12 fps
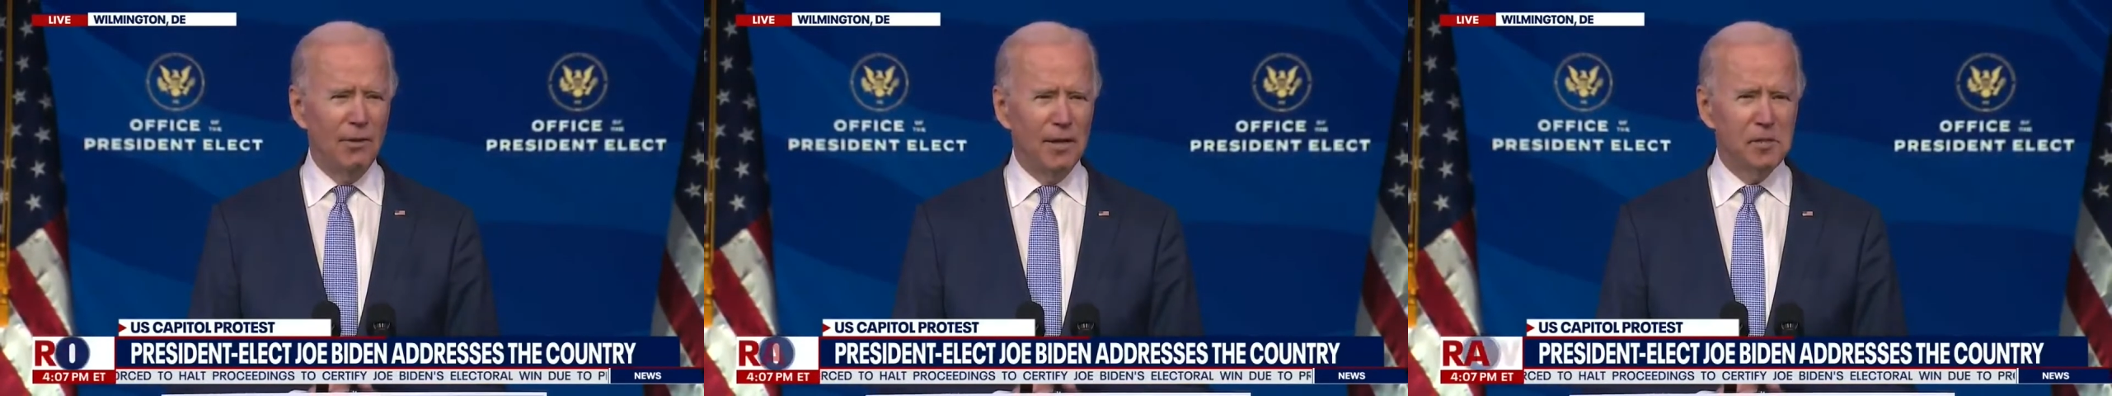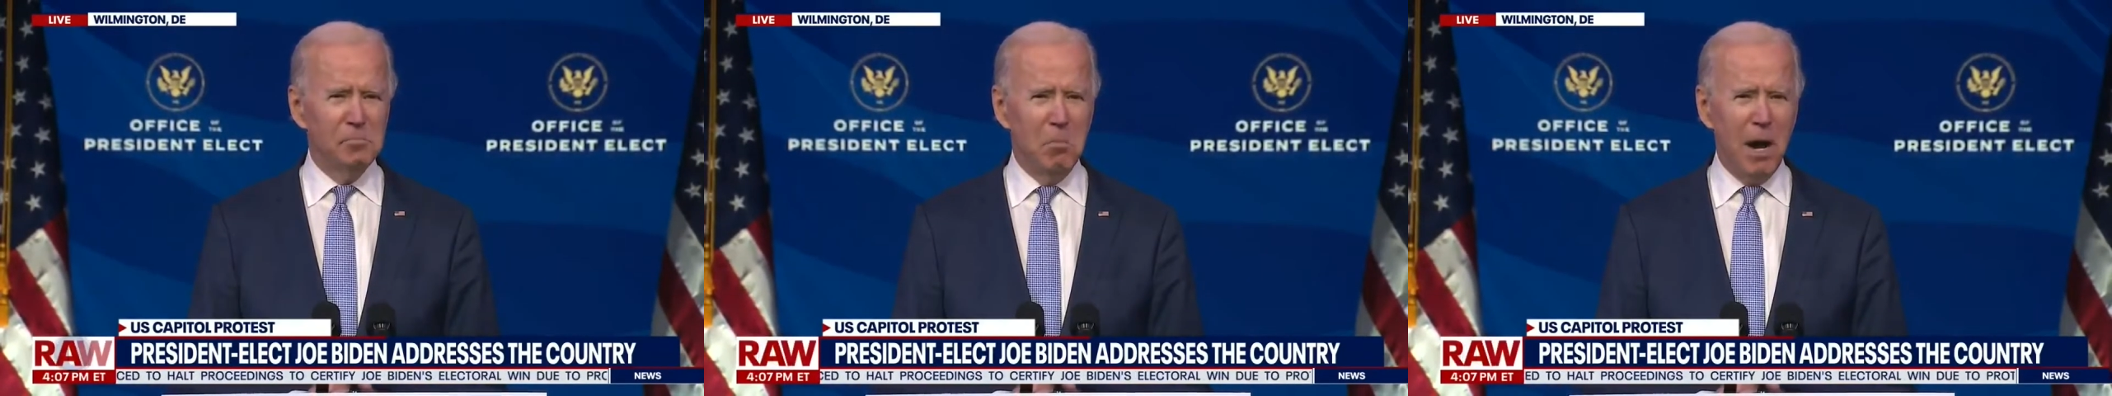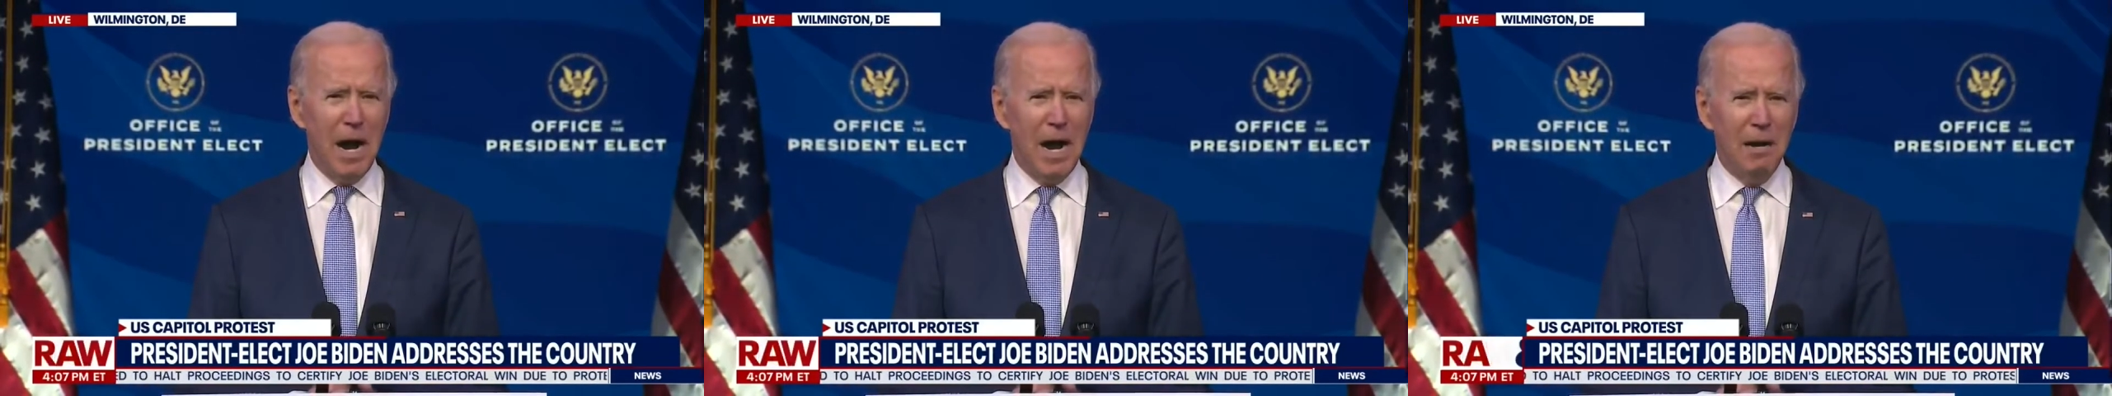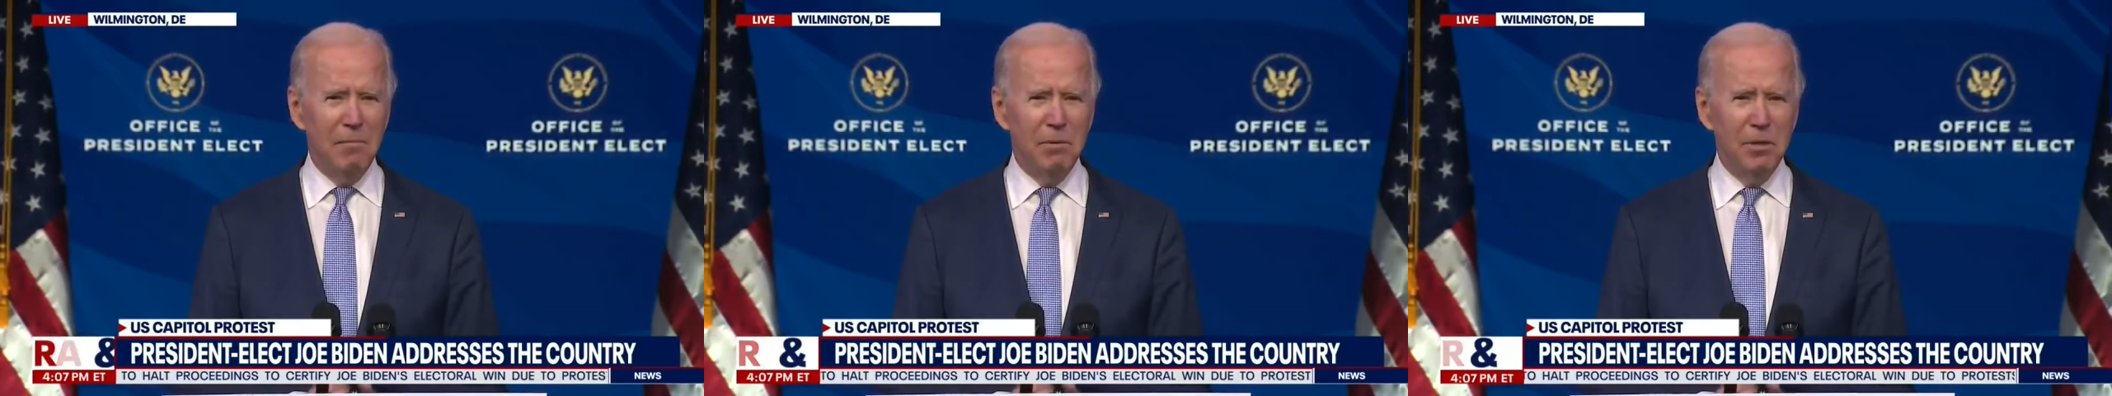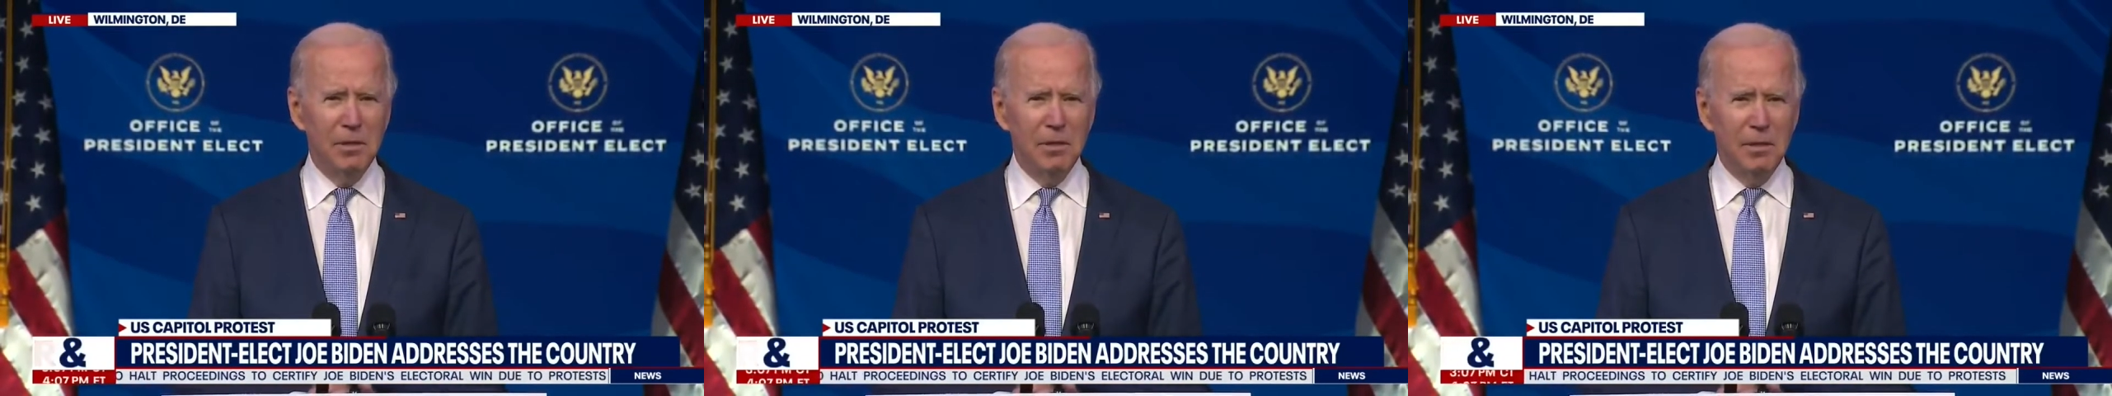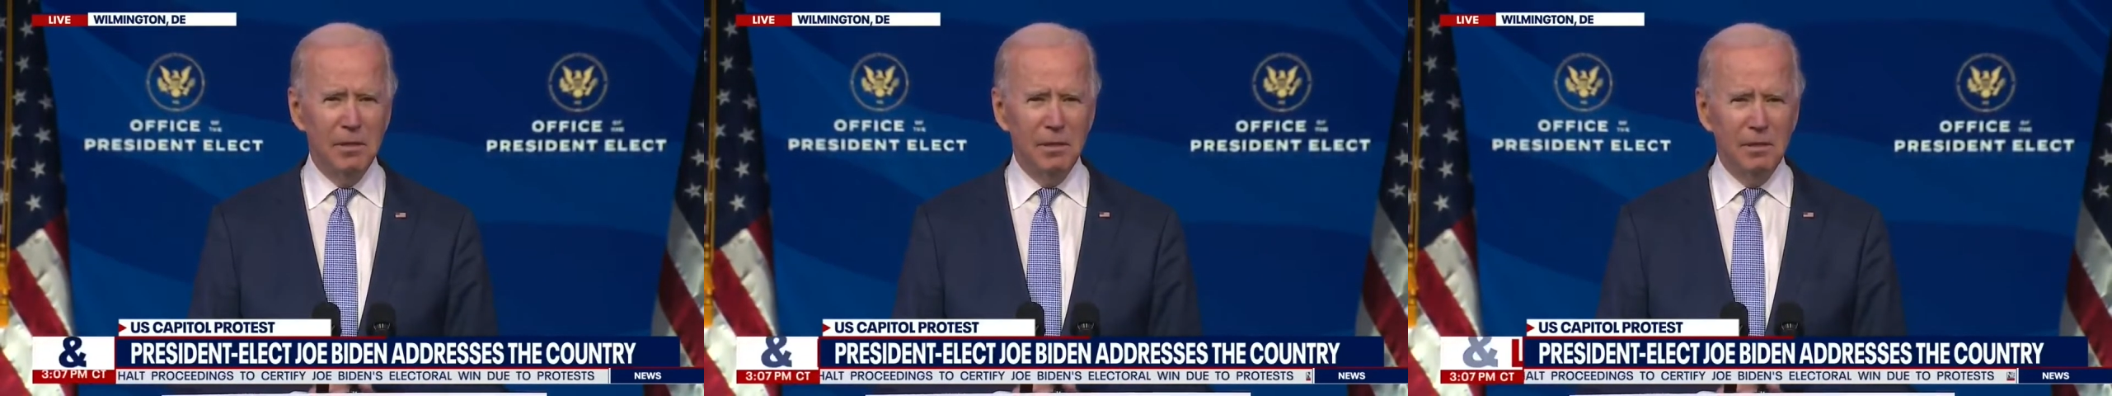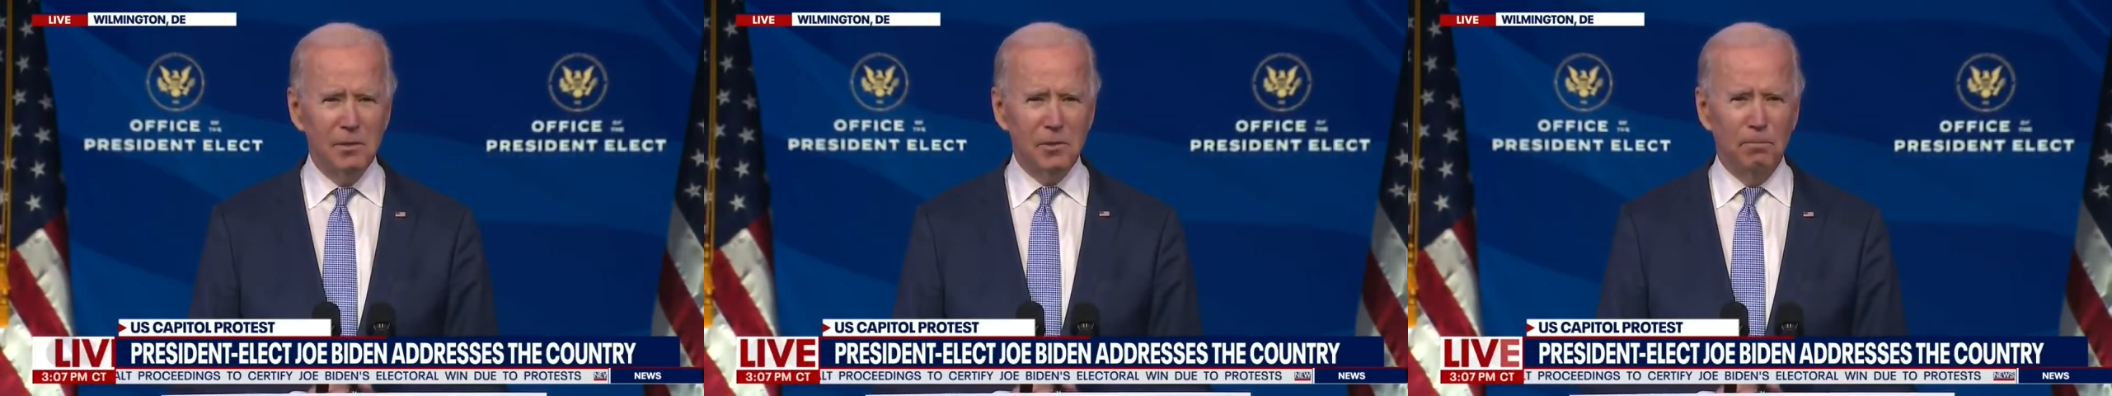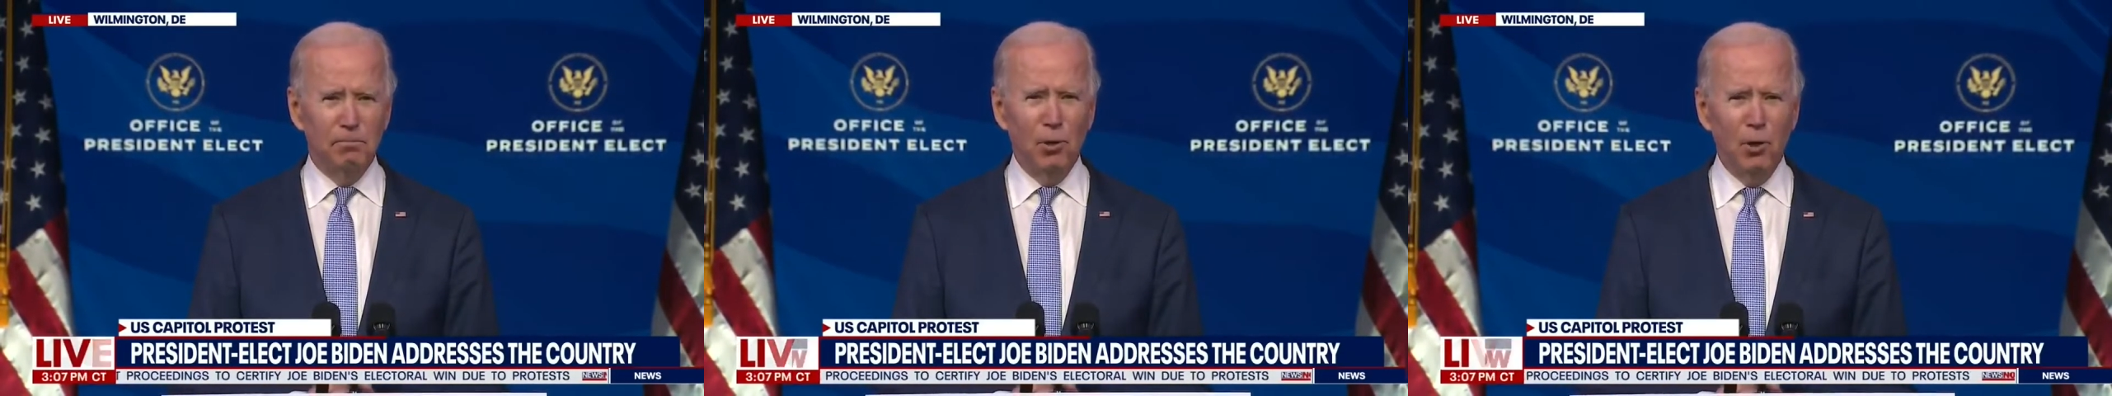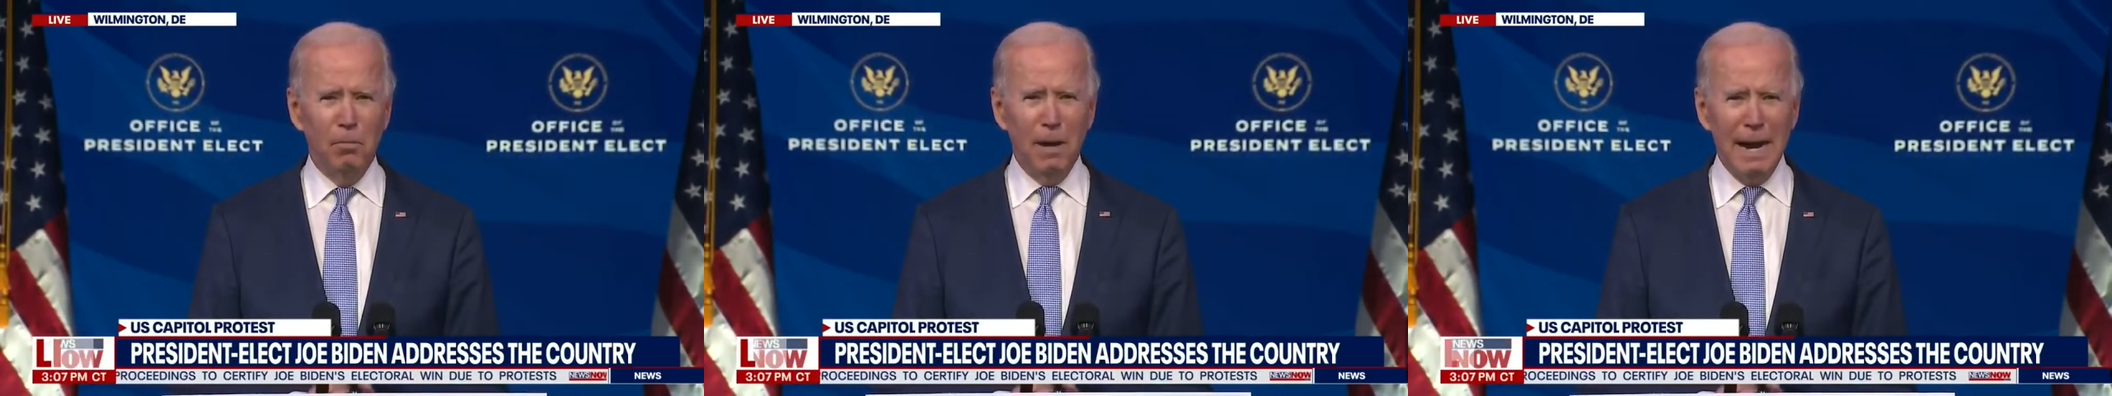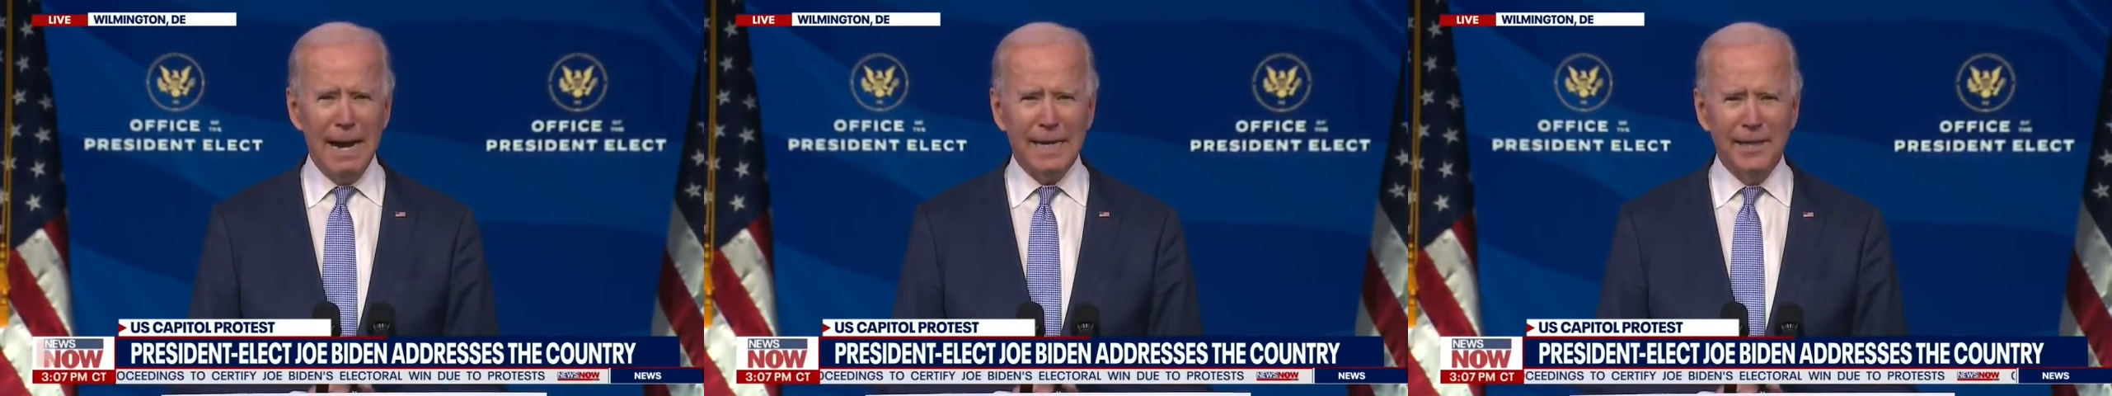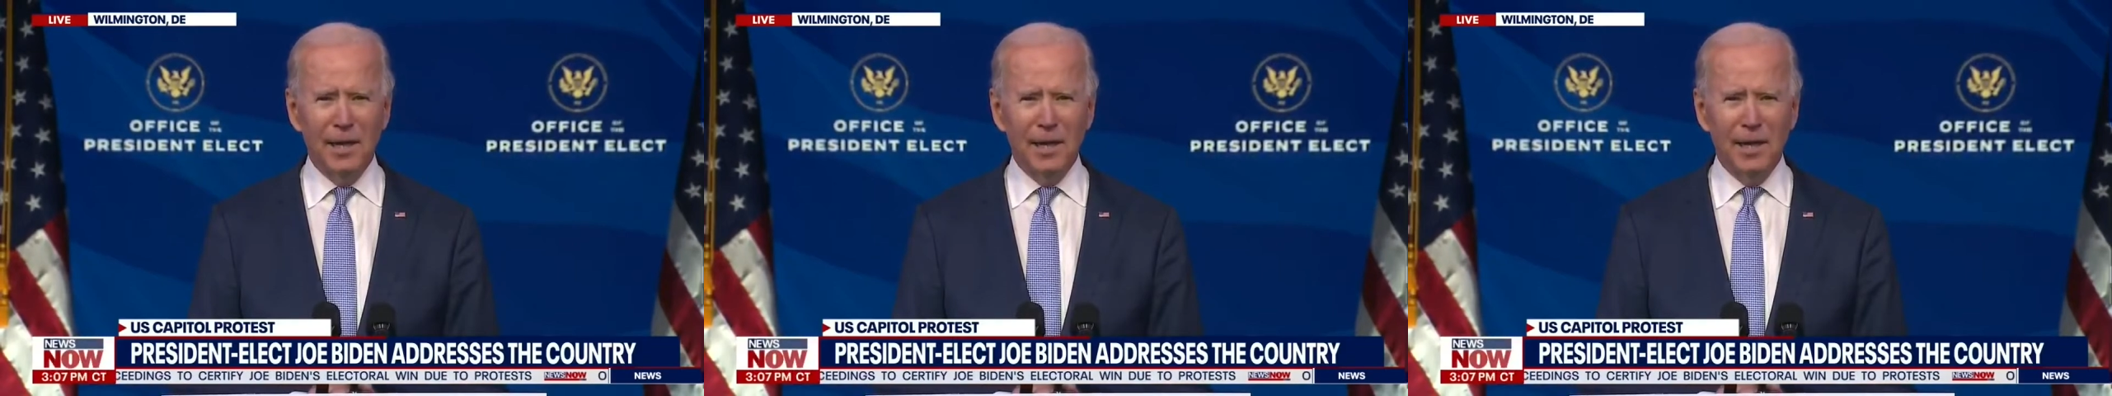on this mob to pull back